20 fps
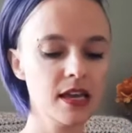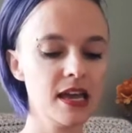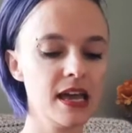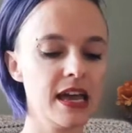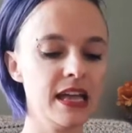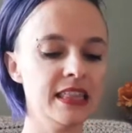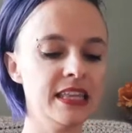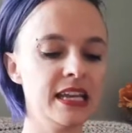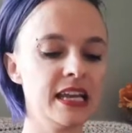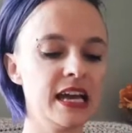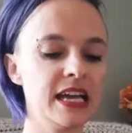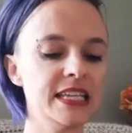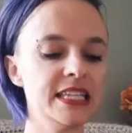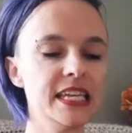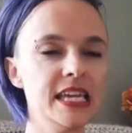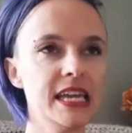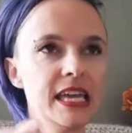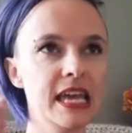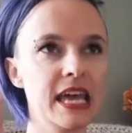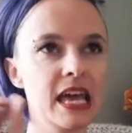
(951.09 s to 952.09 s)
And then I
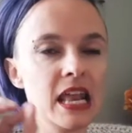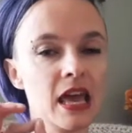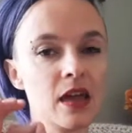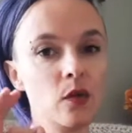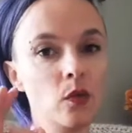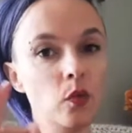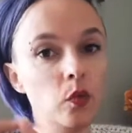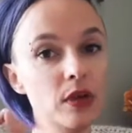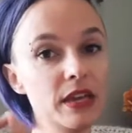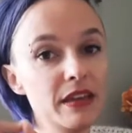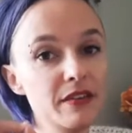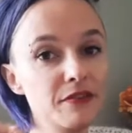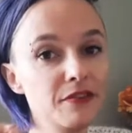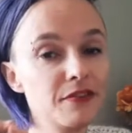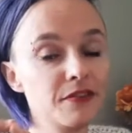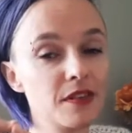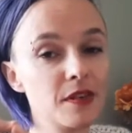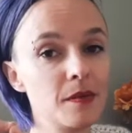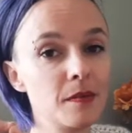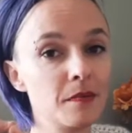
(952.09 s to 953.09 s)
take it and I weave
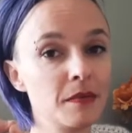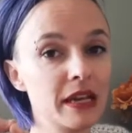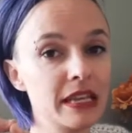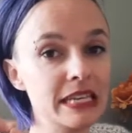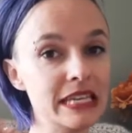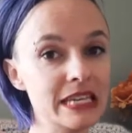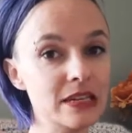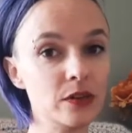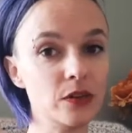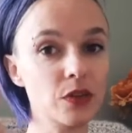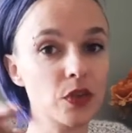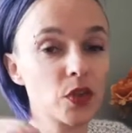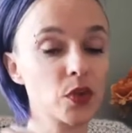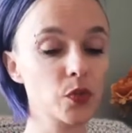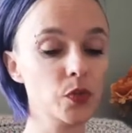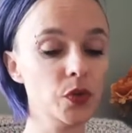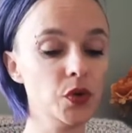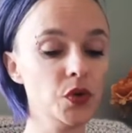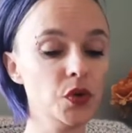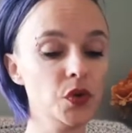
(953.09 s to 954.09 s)
my needle
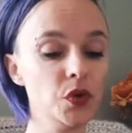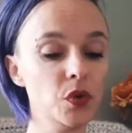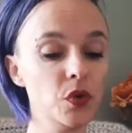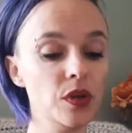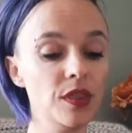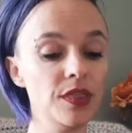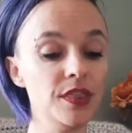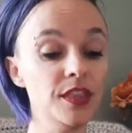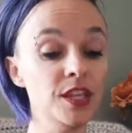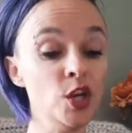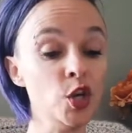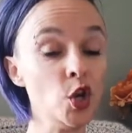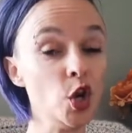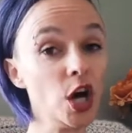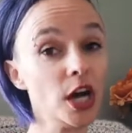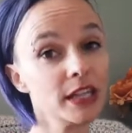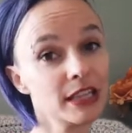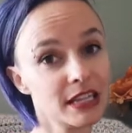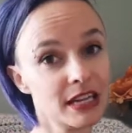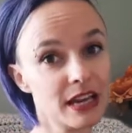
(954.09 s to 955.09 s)
through the
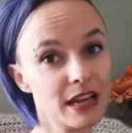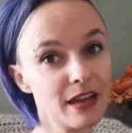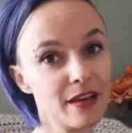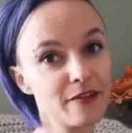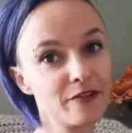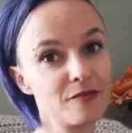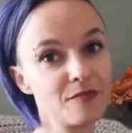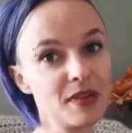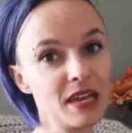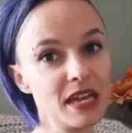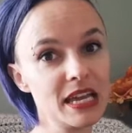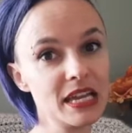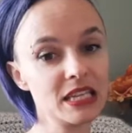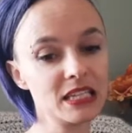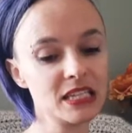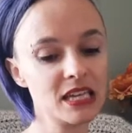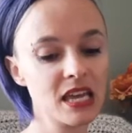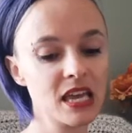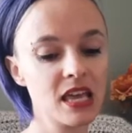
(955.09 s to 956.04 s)
knot that I have made.